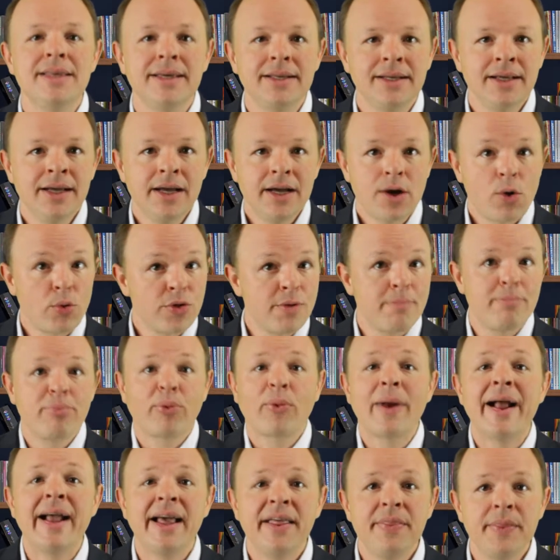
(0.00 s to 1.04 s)
that, or the
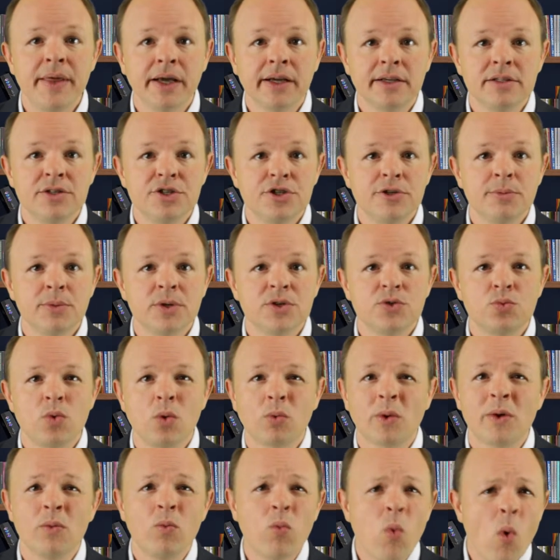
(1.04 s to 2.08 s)
brand that consumers will
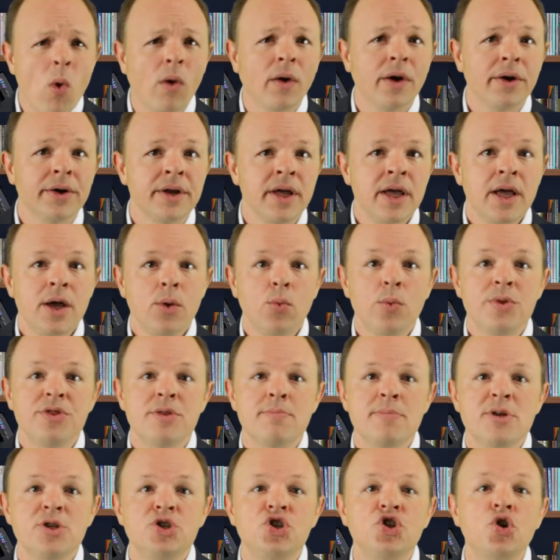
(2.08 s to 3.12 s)
reward with the
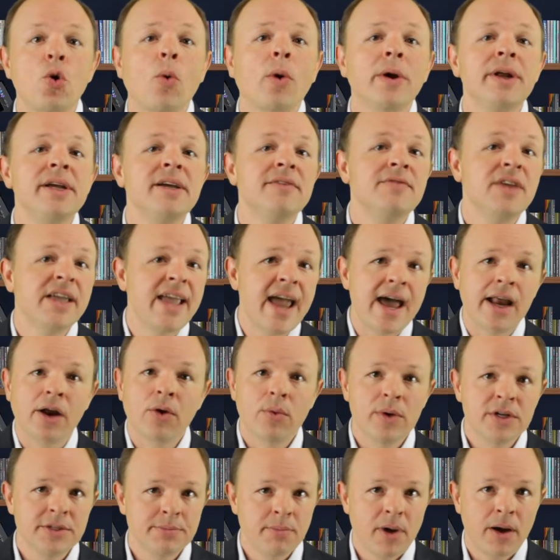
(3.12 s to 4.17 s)
majority of the
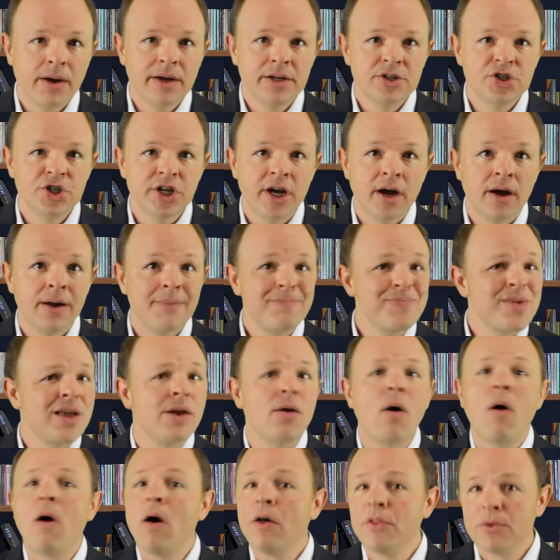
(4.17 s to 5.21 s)
category's market share and
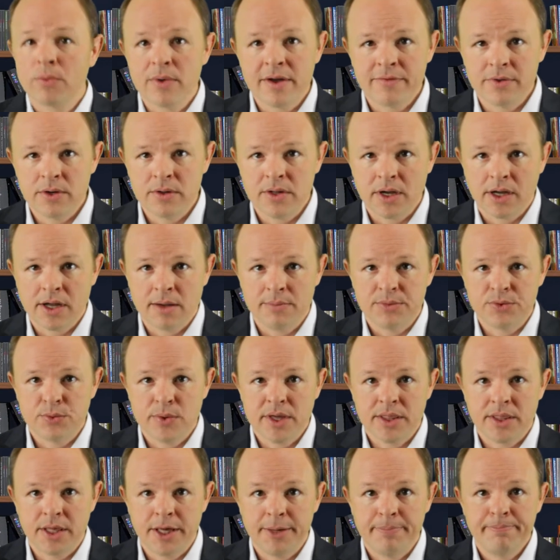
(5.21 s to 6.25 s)
all the revenue that comes
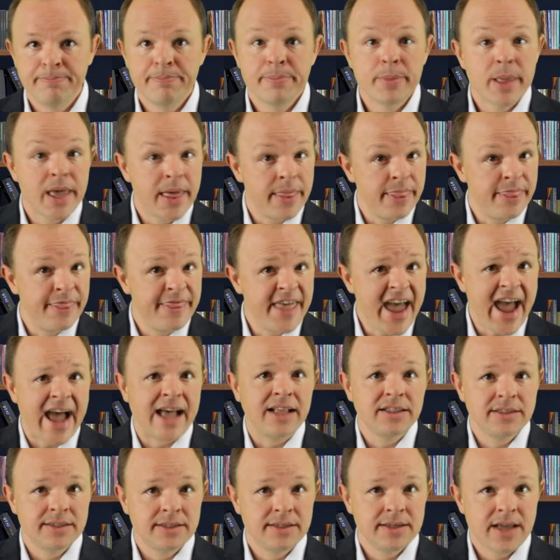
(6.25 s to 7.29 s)
with it. And
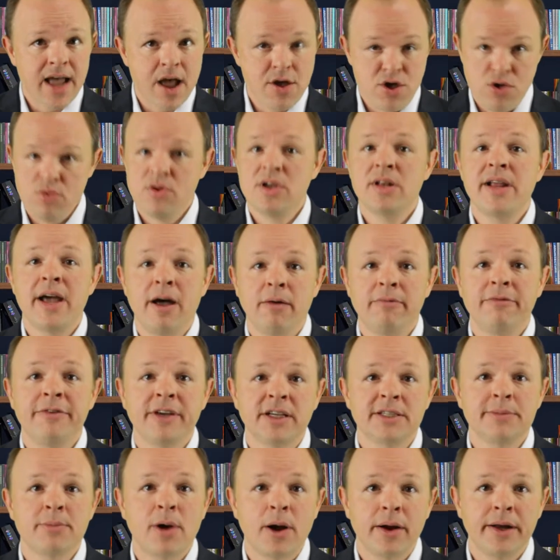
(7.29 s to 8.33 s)
that's how you can help
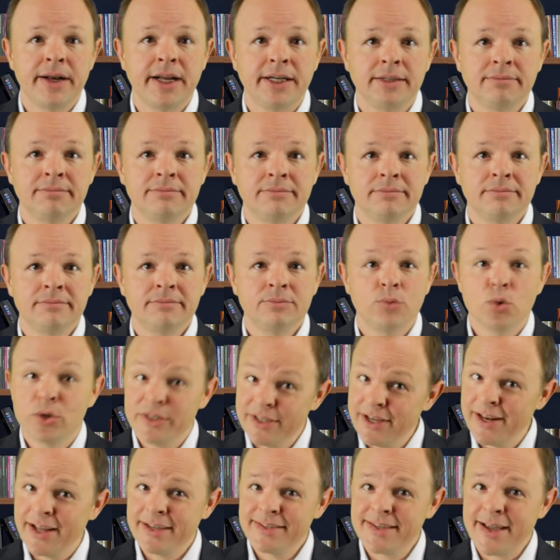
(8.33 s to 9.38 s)
fix marketing. We'll
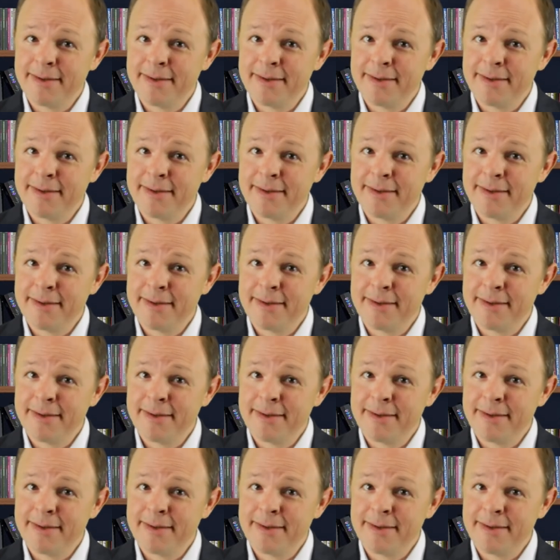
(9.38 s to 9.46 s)
see you next